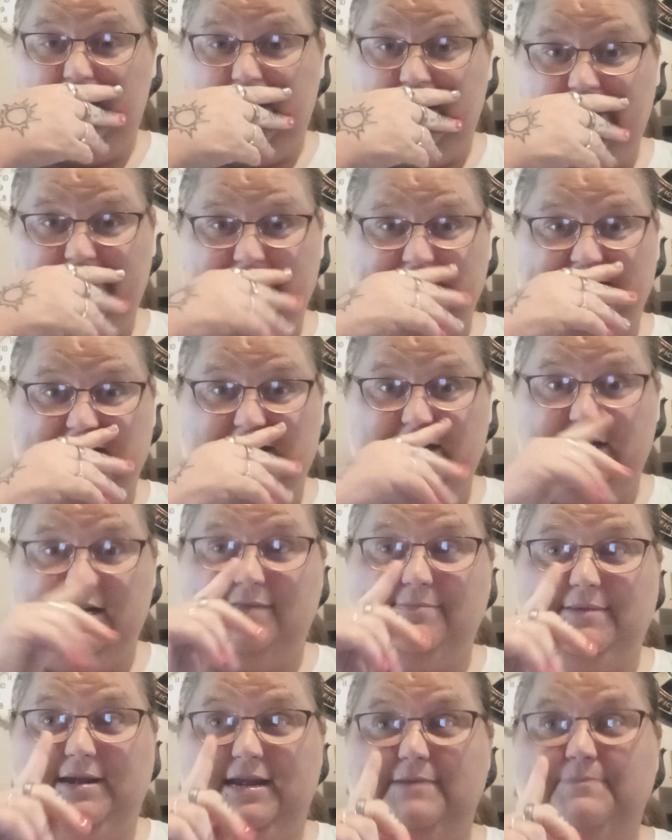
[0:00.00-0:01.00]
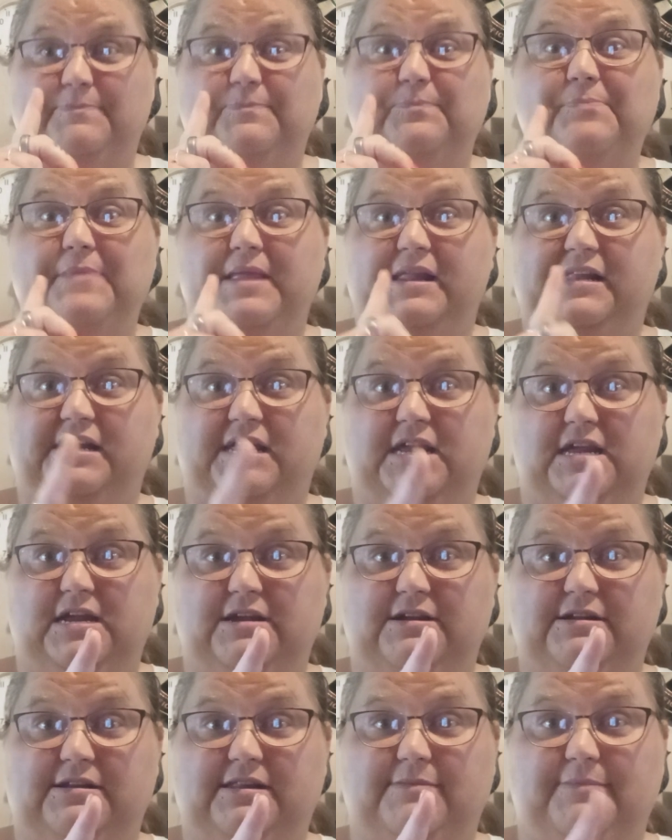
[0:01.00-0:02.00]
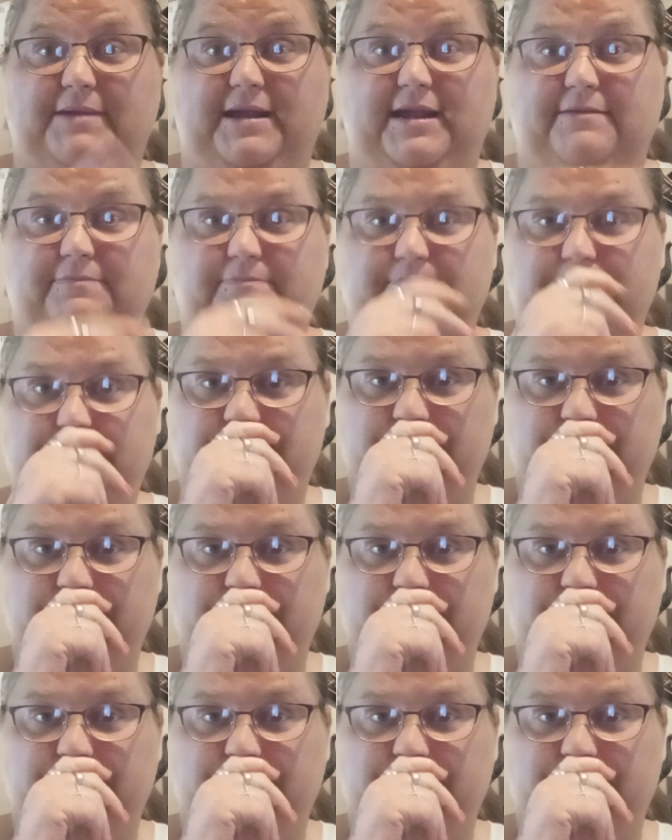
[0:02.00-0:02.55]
Oh, excuse me. Excuse me.